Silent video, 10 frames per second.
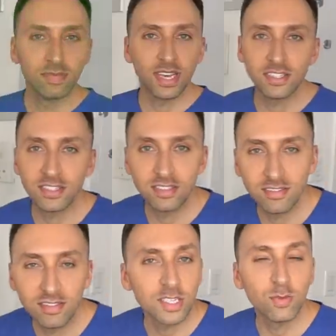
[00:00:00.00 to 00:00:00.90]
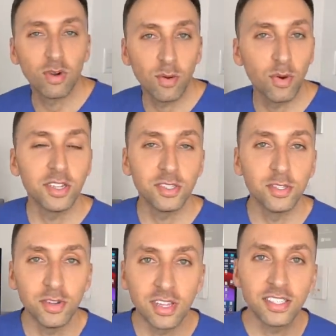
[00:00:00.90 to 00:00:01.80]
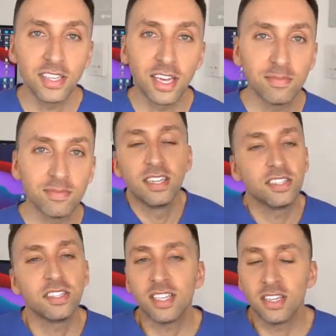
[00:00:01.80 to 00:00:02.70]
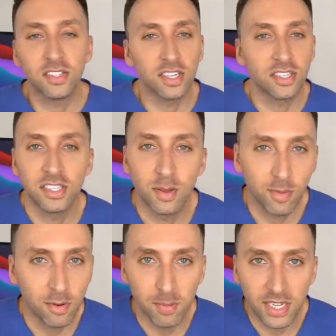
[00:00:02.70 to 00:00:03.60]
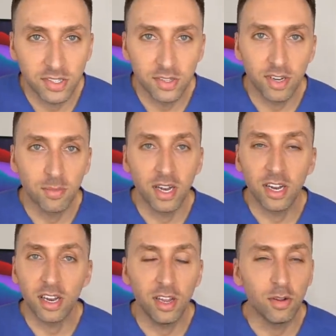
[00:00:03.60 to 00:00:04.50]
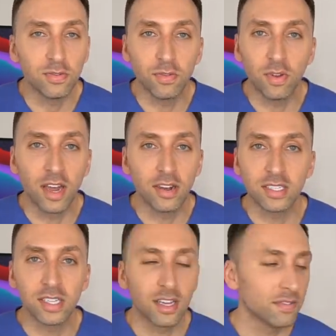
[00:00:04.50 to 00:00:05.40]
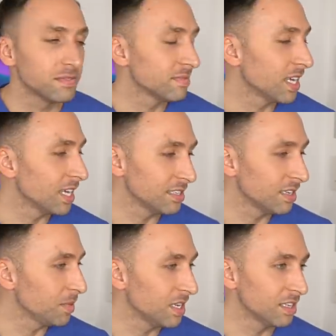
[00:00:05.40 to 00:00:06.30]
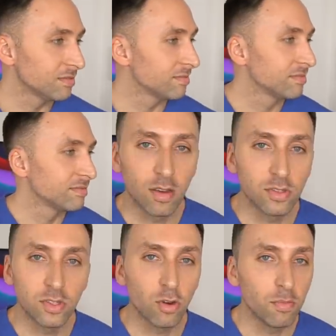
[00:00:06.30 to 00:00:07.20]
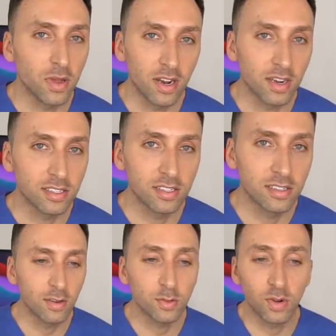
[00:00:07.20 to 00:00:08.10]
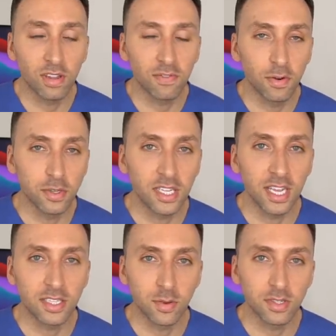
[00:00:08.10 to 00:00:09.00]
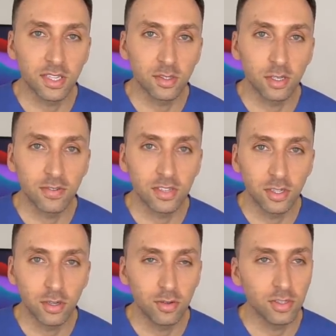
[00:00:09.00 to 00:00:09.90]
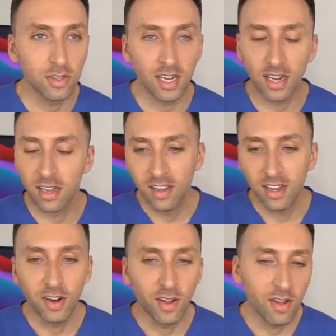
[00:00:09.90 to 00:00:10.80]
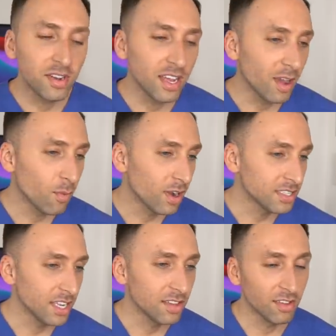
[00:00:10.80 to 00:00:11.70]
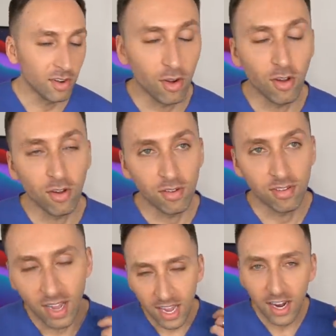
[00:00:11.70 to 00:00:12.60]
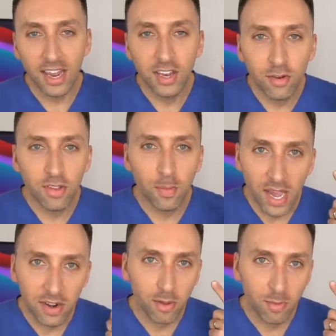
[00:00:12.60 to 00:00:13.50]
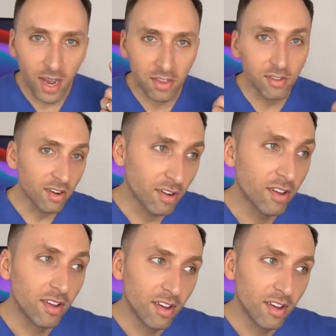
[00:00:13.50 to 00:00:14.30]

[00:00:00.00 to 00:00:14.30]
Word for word: That's what I wanted to do at that time. That's just like such a typical med student, making a huge fool out of yourself. I mean, I was so embarrassed. That was one of the first days I was on service too. So like, you know, every day I walked in, they're like, oh, I knew in the back of their mind, they're like,